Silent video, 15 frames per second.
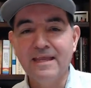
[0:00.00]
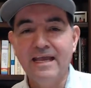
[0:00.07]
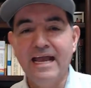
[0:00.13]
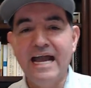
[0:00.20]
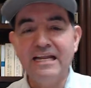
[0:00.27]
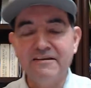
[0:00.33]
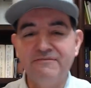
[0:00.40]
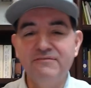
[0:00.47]

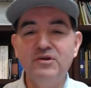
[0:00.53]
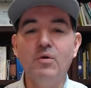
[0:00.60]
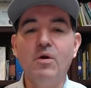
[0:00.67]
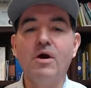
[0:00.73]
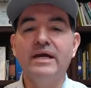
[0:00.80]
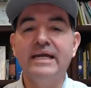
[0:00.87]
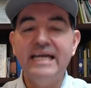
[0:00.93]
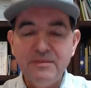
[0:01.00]
And if you
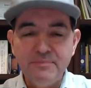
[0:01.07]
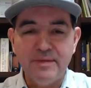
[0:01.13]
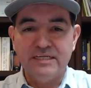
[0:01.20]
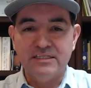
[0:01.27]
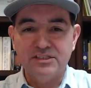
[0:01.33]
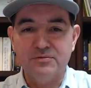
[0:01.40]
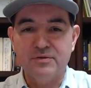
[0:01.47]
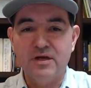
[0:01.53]
are in
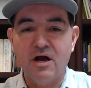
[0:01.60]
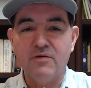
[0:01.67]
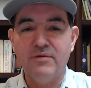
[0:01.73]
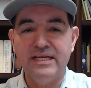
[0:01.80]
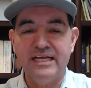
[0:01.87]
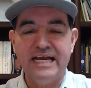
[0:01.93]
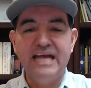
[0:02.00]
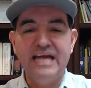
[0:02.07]
ministry
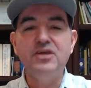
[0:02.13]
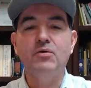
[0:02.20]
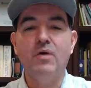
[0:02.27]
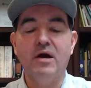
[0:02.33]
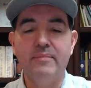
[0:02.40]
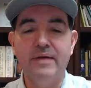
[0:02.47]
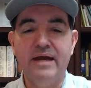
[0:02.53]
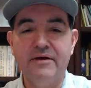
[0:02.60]
already and you
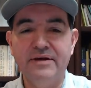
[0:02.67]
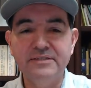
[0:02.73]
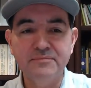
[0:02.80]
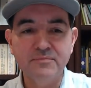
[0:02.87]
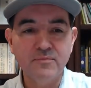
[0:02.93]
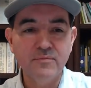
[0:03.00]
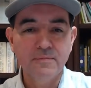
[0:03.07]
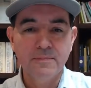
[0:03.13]
are married,
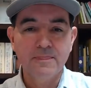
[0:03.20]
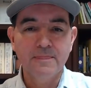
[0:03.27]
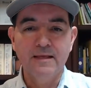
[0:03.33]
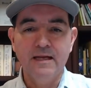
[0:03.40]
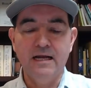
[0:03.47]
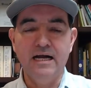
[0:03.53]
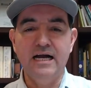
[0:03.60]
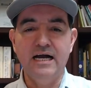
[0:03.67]

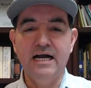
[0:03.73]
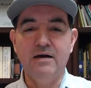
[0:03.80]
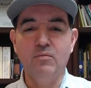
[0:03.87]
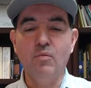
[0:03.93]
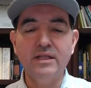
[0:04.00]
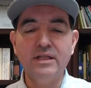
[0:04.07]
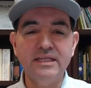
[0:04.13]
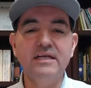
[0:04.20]

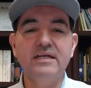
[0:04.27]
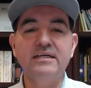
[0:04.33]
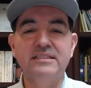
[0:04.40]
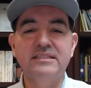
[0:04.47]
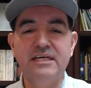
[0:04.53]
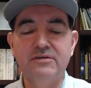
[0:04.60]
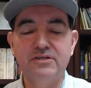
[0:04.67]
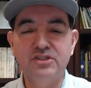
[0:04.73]
one thing to
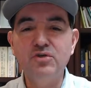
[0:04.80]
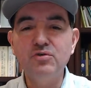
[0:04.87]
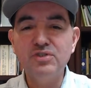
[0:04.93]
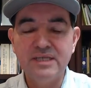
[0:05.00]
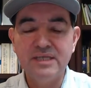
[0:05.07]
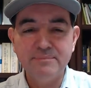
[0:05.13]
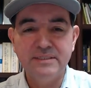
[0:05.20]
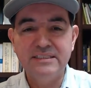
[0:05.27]
consider, do
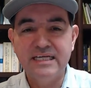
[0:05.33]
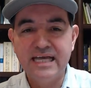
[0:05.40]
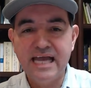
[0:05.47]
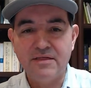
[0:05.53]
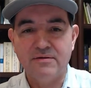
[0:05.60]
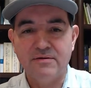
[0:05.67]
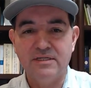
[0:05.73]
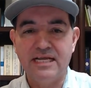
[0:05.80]
something
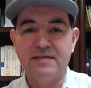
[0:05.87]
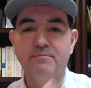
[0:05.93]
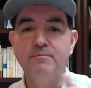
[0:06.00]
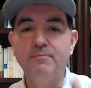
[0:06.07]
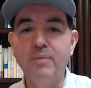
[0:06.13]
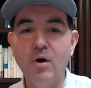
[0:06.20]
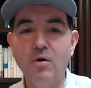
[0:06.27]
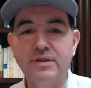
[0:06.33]
together. Like
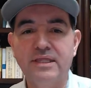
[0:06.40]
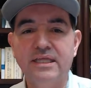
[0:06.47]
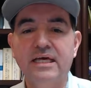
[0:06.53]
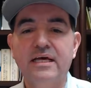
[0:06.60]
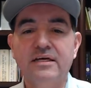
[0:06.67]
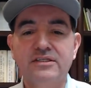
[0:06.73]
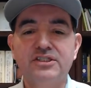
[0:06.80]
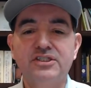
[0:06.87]
both
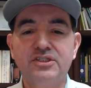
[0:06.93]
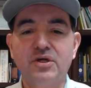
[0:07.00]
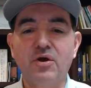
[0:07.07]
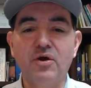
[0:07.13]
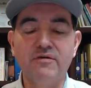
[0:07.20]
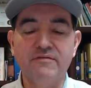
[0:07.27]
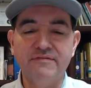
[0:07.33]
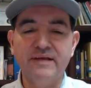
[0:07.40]

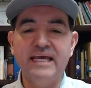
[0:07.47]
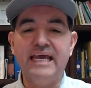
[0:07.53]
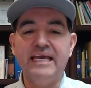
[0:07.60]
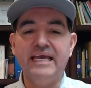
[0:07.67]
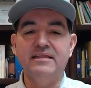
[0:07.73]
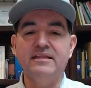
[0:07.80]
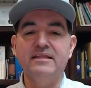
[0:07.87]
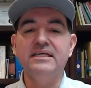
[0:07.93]
serve
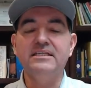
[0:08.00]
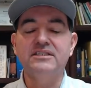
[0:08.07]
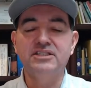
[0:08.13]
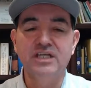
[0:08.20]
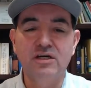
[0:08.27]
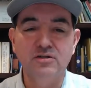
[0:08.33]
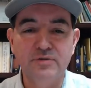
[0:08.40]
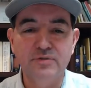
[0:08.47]
in the
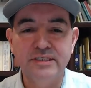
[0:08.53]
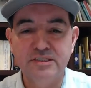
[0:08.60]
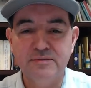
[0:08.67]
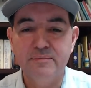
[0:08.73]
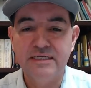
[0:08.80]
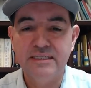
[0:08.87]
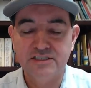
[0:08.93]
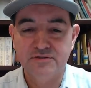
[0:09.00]
children's
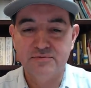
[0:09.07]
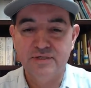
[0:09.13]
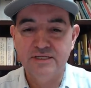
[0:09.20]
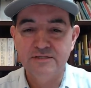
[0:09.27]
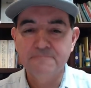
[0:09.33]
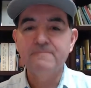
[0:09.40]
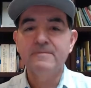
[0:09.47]
ministry.